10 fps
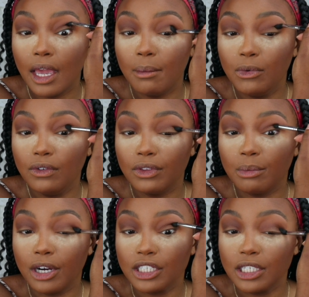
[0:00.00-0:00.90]
and move the
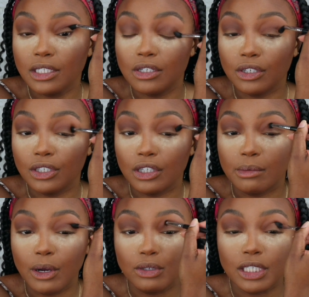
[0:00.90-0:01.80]
brush in circular
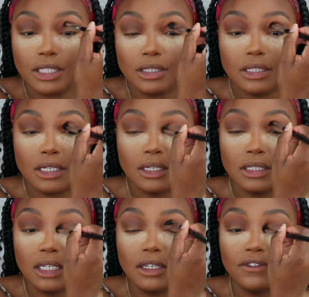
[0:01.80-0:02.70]
motions
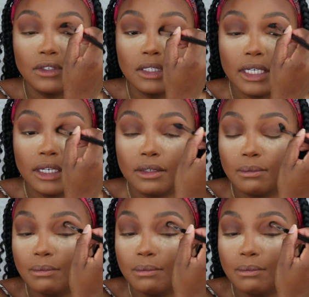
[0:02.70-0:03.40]
to diffuse it.